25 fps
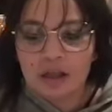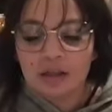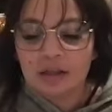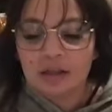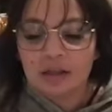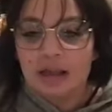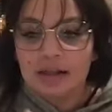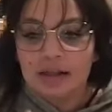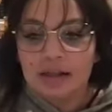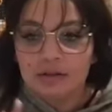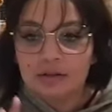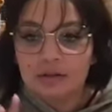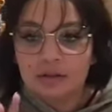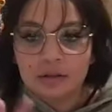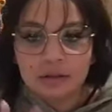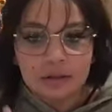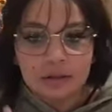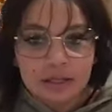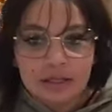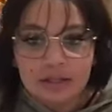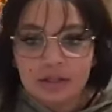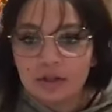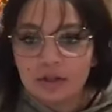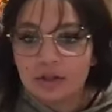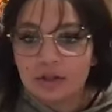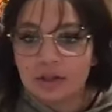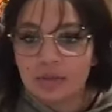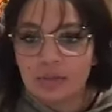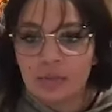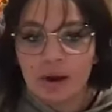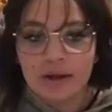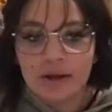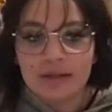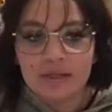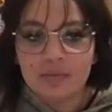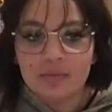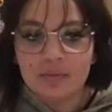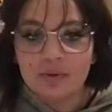like literally
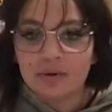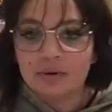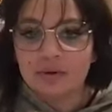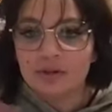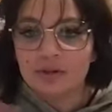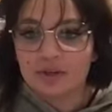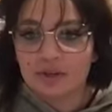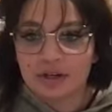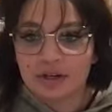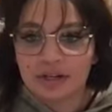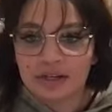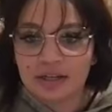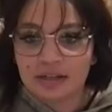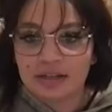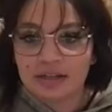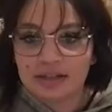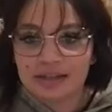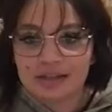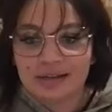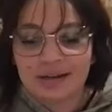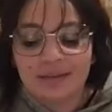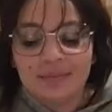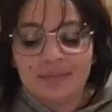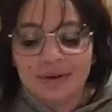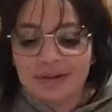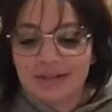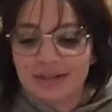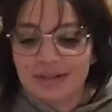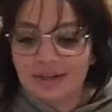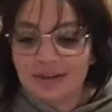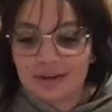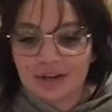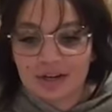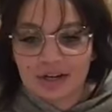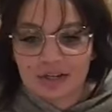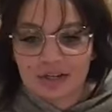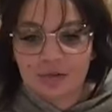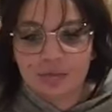possibilities are endless and i'm not
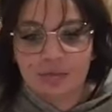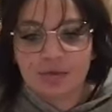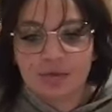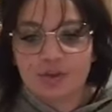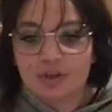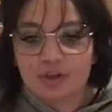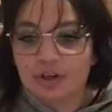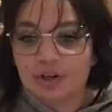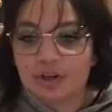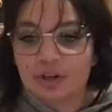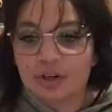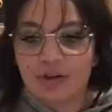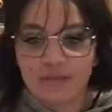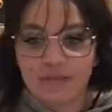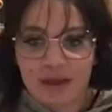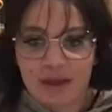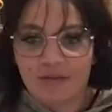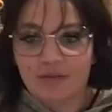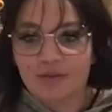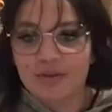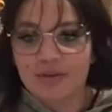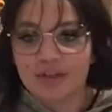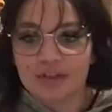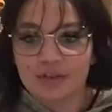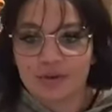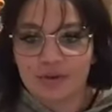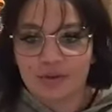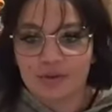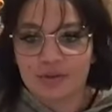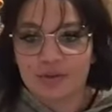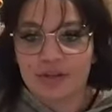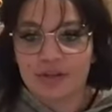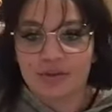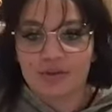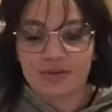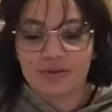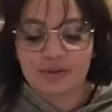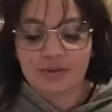saying your customers are going to love every single
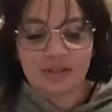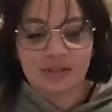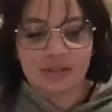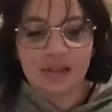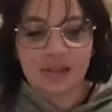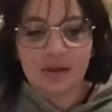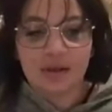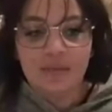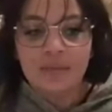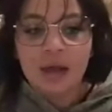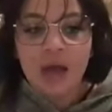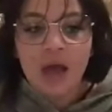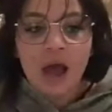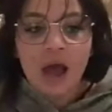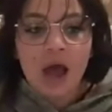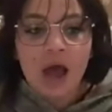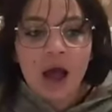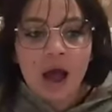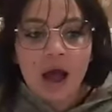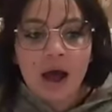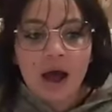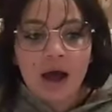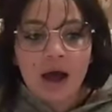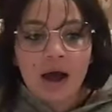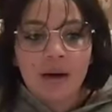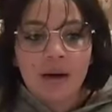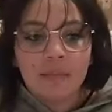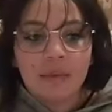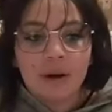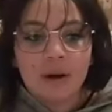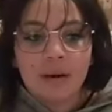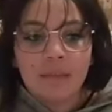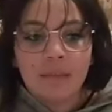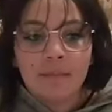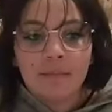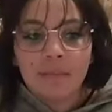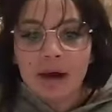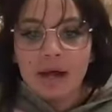thing you send them
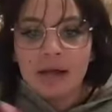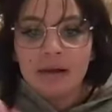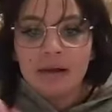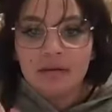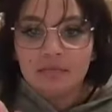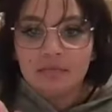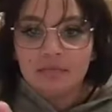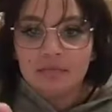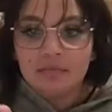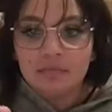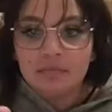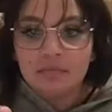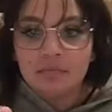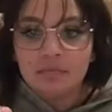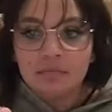um, but